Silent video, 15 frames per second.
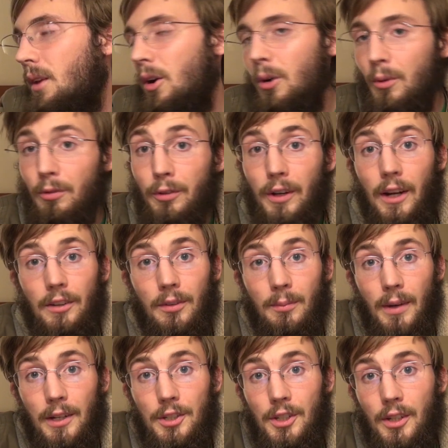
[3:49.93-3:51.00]
Oh, forgot to
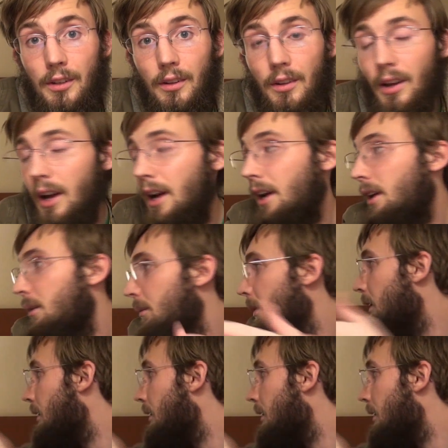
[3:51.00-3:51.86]
mention, I am